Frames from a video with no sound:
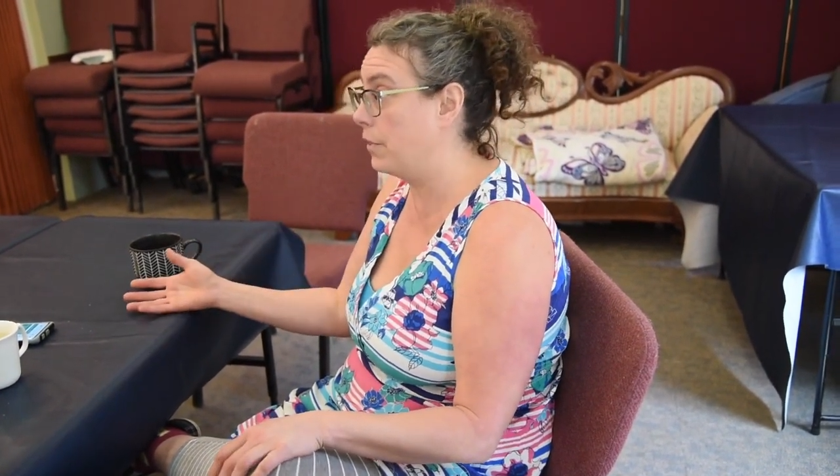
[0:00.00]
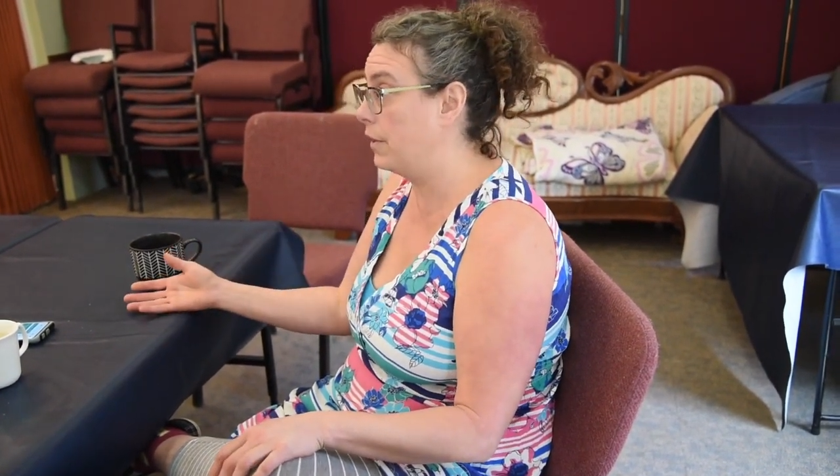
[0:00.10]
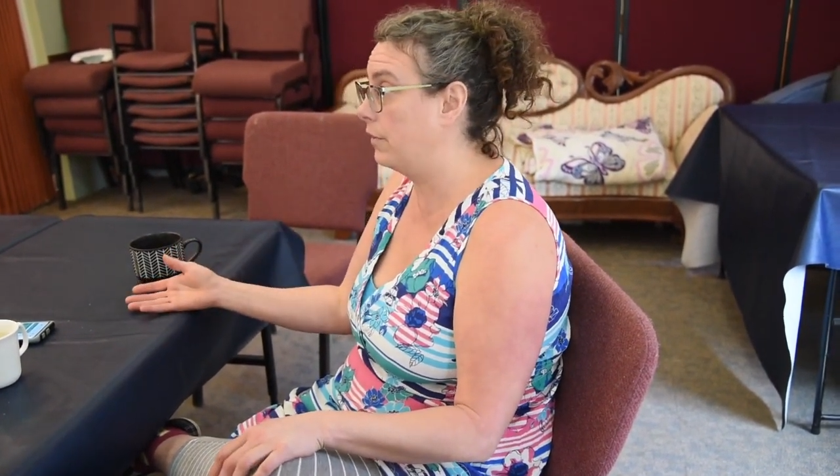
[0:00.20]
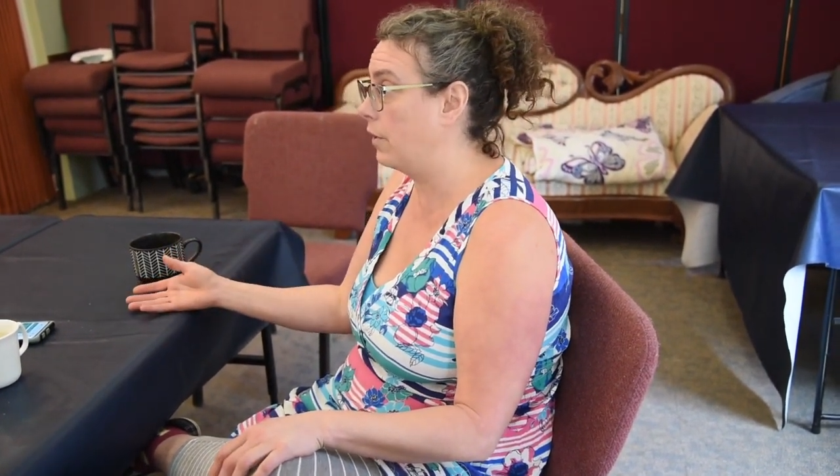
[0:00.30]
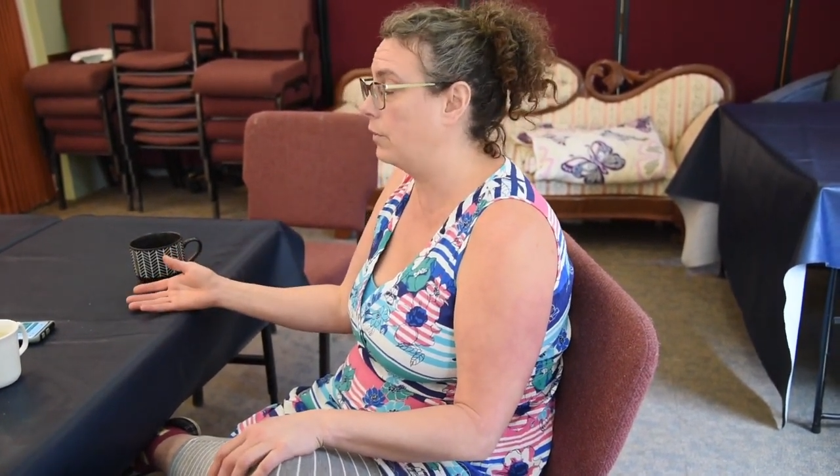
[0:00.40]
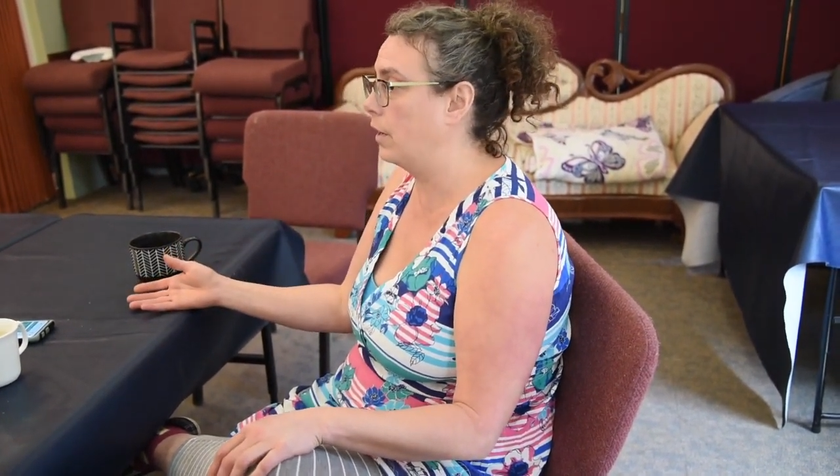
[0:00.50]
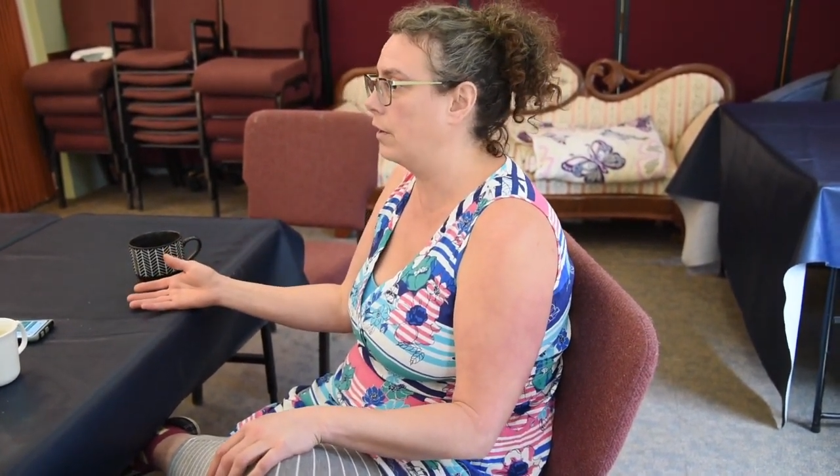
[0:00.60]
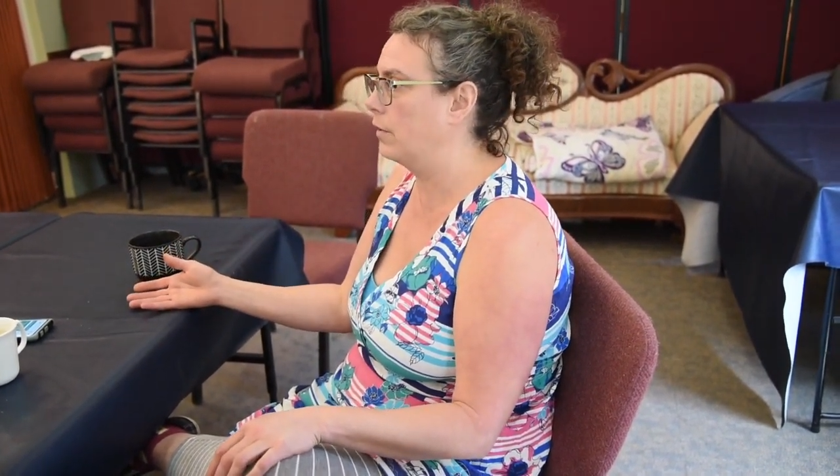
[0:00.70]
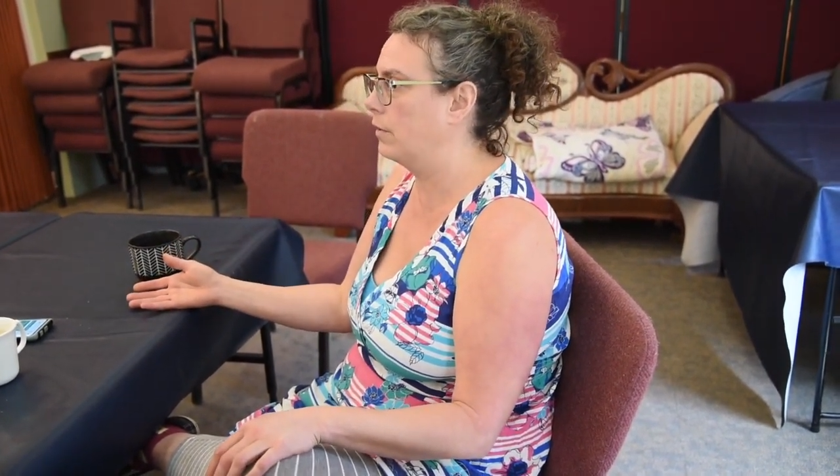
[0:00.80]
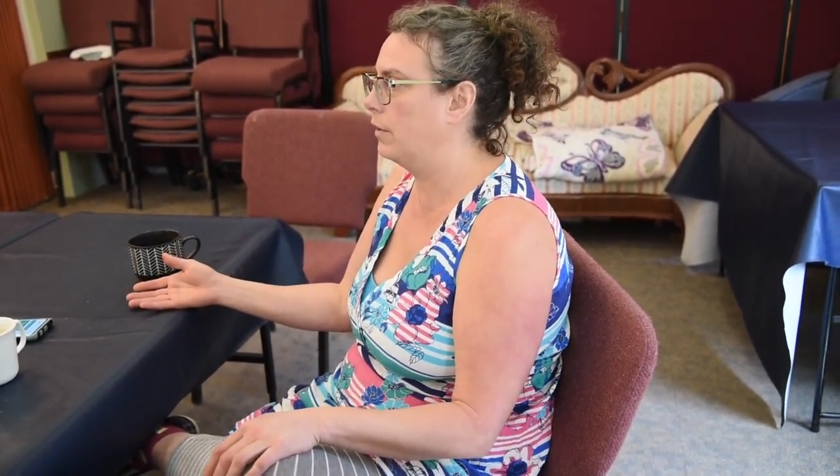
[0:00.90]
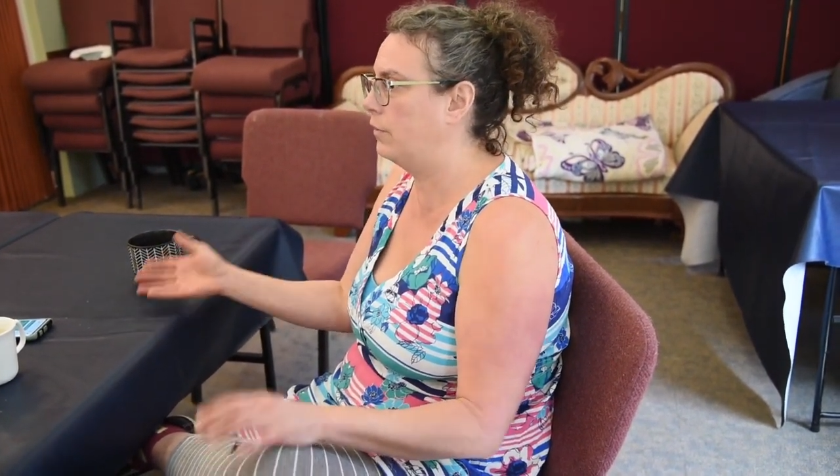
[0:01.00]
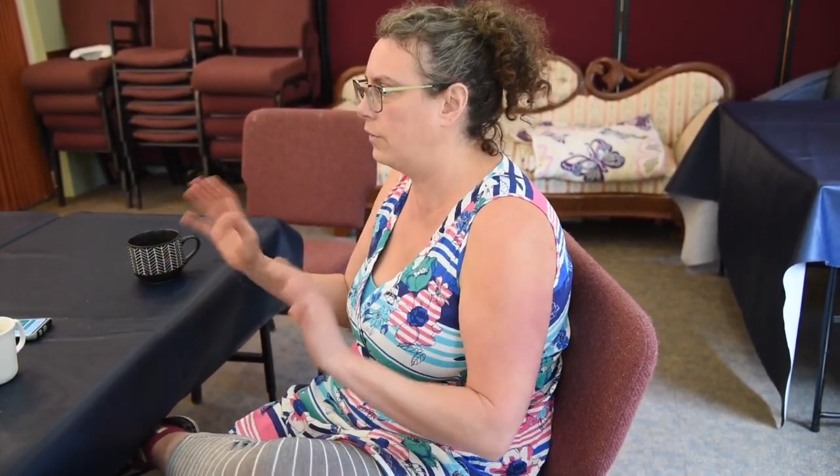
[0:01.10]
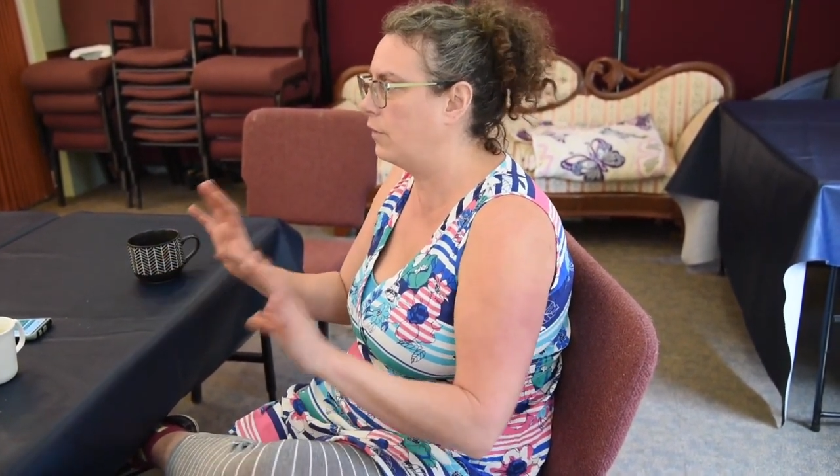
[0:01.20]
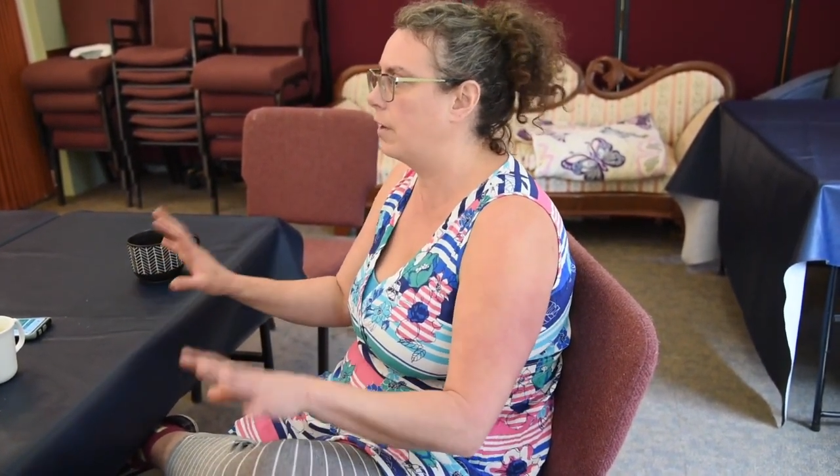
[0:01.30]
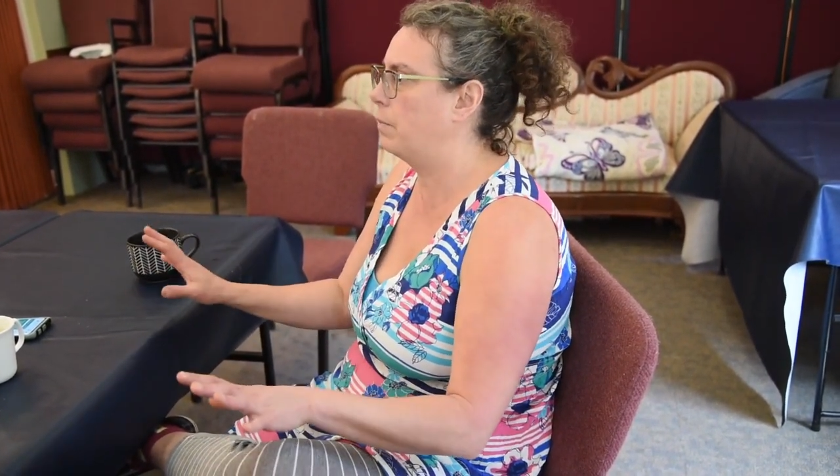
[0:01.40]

things out there. This does not